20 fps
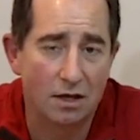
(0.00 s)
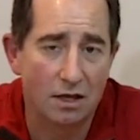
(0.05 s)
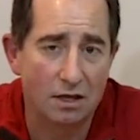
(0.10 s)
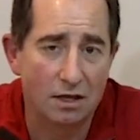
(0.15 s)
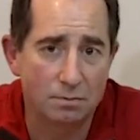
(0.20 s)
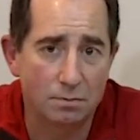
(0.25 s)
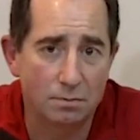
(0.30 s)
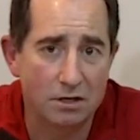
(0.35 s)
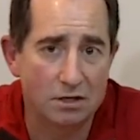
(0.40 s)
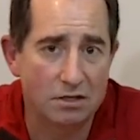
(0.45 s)

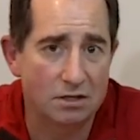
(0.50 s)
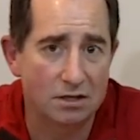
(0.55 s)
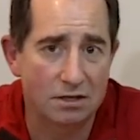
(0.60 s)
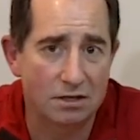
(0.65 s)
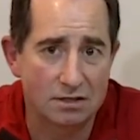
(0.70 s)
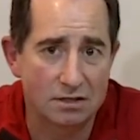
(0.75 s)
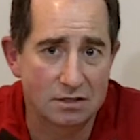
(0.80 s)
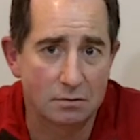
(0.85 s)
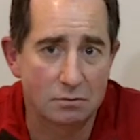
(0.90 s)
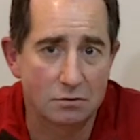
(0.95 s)
especially
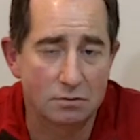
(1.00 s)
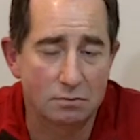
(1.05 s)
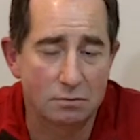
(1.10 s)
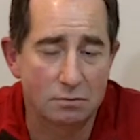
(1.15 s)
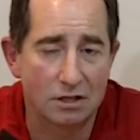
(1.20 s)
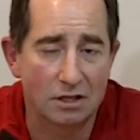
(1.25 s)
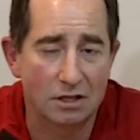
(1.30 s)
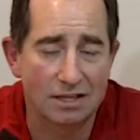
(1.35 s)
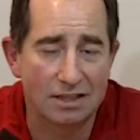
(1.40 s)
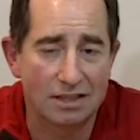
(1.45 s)
it seems to
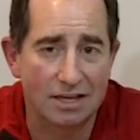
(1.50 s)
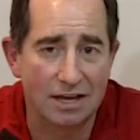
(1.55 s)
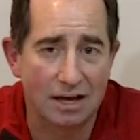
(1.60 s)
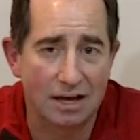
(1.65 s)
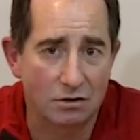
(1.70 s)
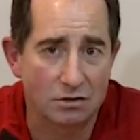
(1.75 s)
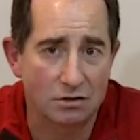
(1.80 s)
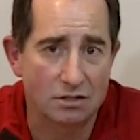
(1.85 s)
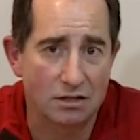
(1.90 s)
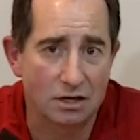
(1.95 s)
me like the
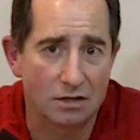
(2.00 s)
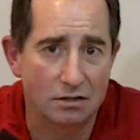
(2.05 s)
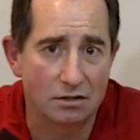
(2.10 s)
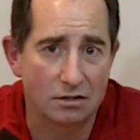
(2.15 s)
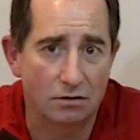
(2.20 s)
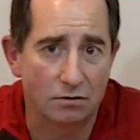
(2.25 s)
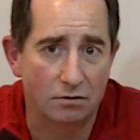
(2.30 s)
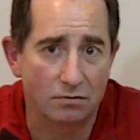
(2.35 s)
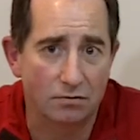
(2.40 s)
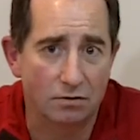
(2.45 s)
outsides
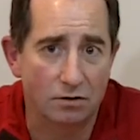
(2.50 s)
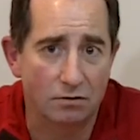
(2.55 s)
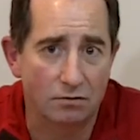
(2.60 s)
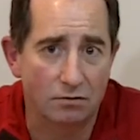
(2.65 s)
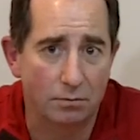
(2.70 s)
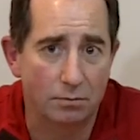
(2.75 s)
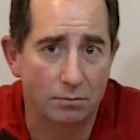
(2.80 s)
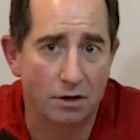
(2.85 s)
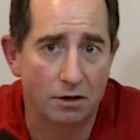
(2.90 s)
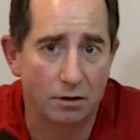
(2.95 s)
of their feet
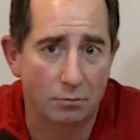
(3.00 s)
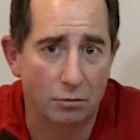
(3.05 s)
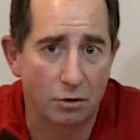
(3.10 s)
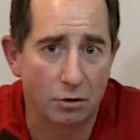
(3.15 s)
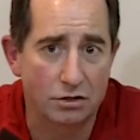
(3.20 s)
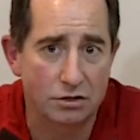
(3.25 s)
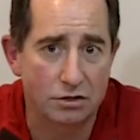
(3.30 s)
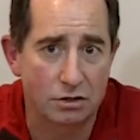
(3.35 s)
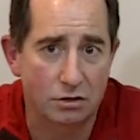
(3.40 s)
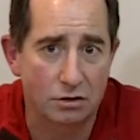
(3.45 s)
from the
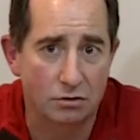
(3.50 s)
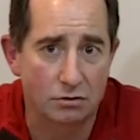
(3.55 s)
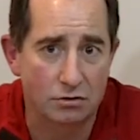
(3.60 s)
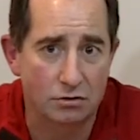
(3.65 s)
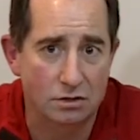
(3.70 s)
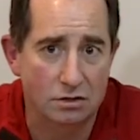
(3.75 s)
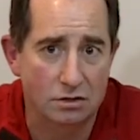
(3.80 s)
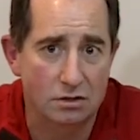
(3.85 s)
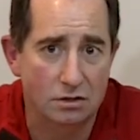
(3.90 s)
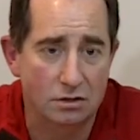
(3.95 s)
compression
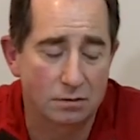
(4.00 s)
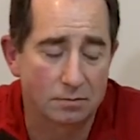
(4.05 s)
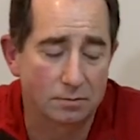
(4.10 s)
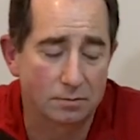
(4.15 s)
hoses.